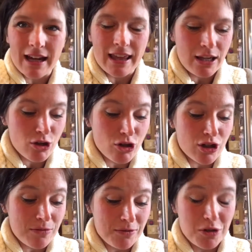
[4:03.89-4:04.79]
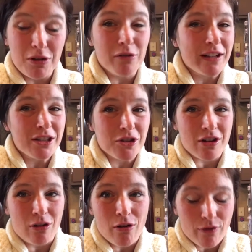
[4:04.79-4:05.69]
I think you should do a little research
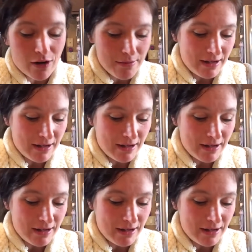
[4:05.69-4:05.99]
and go for it,